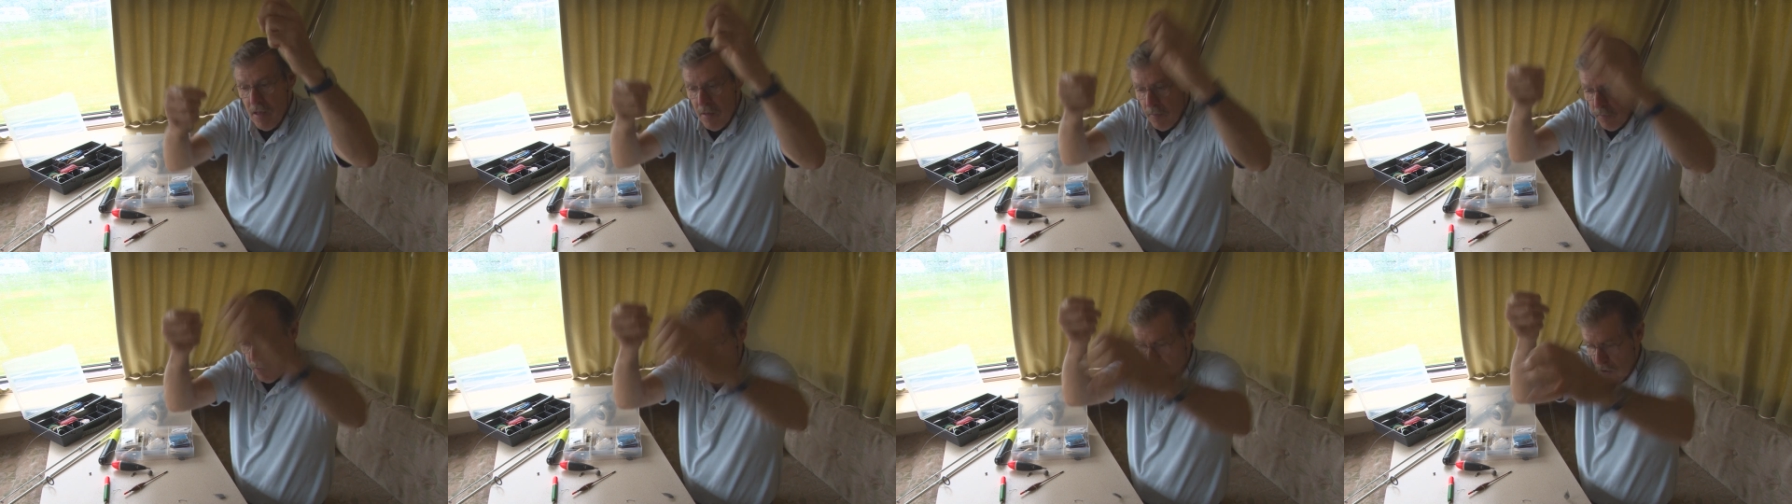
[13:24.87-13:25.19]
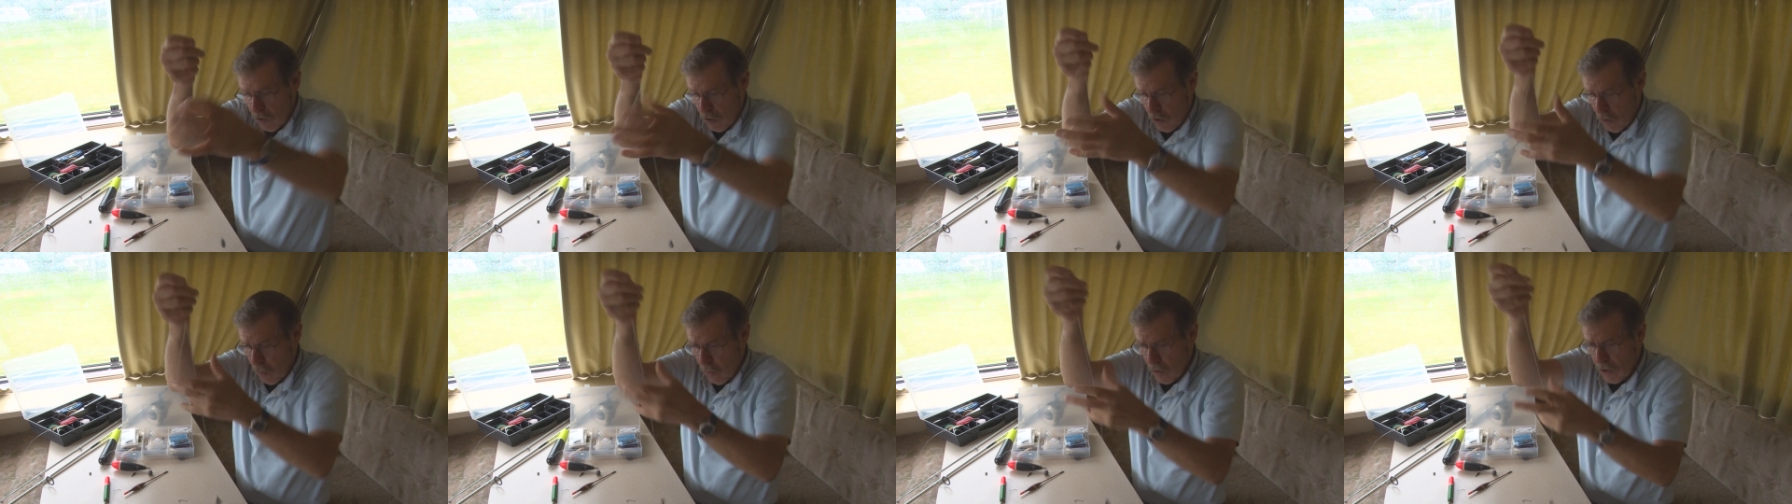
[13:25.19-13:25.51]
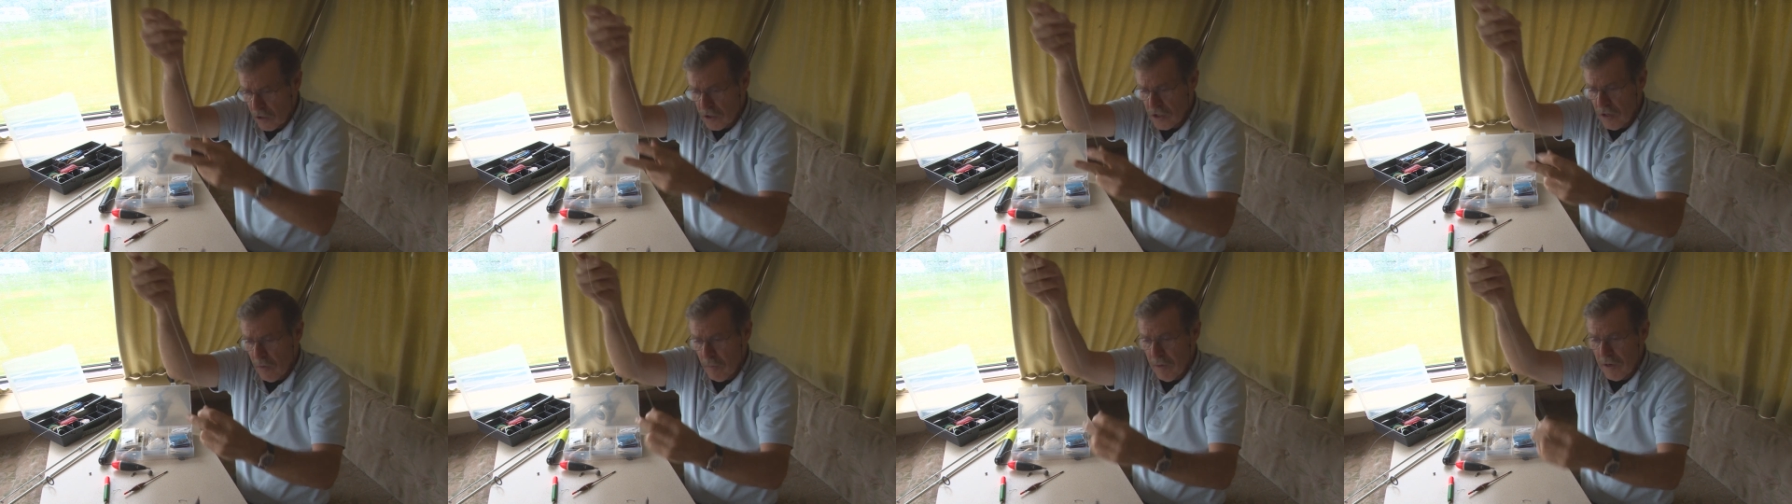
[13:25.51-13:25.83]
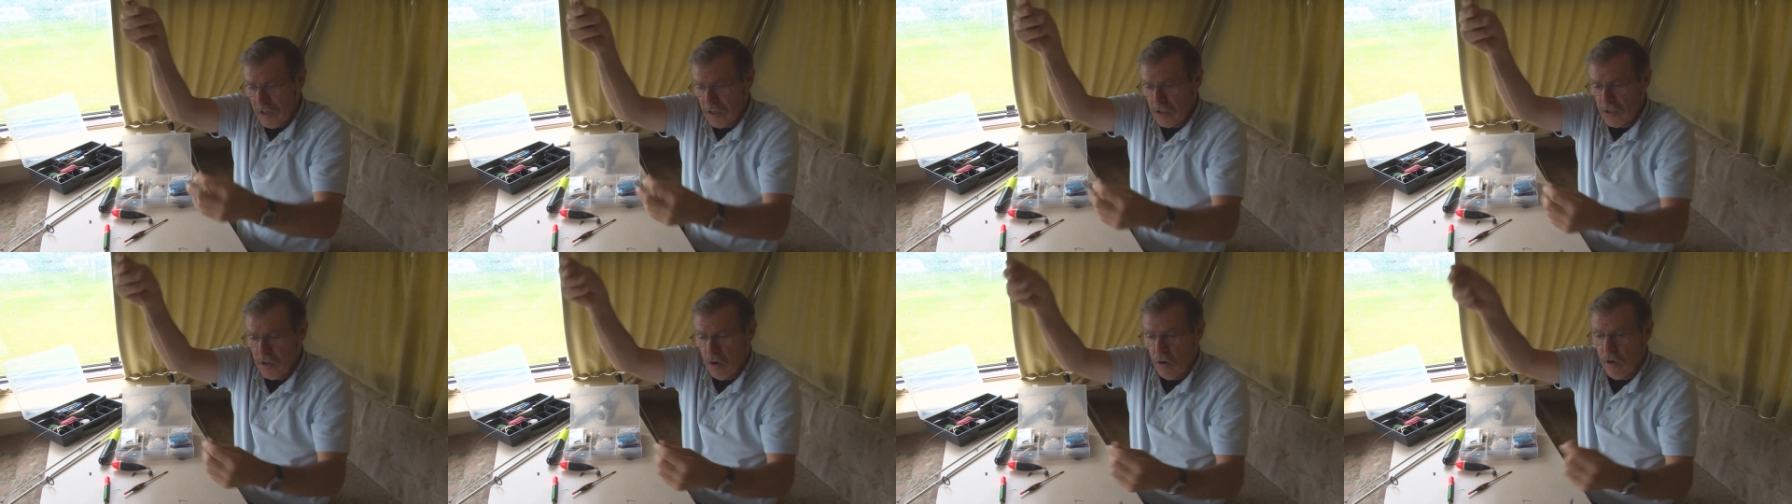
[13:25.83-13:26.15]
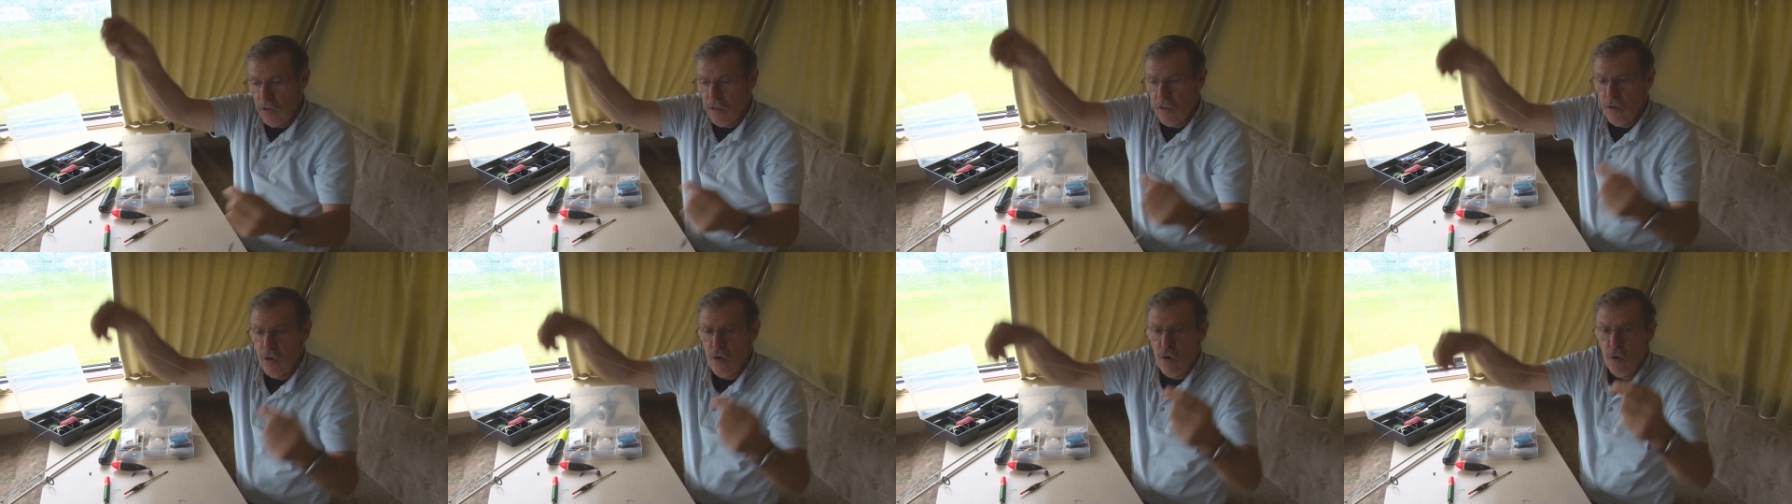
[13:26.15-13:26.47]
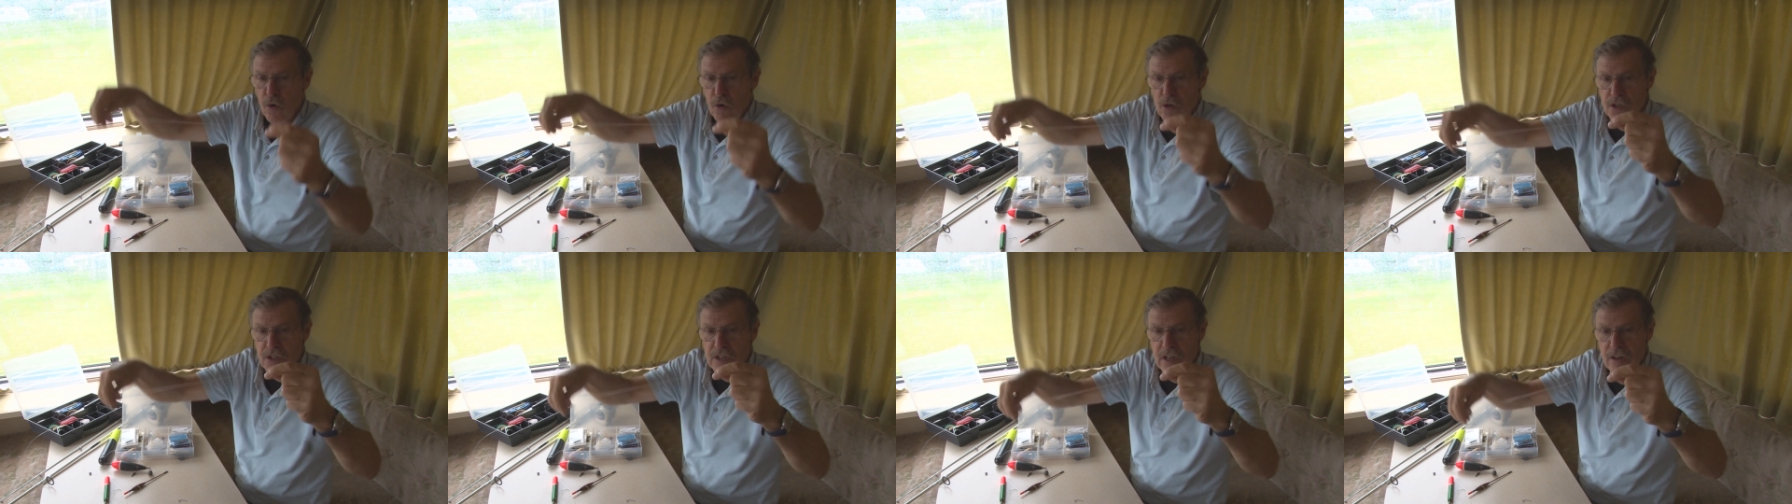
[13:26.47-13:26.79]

But you're going to want somewhere to tie the hooks.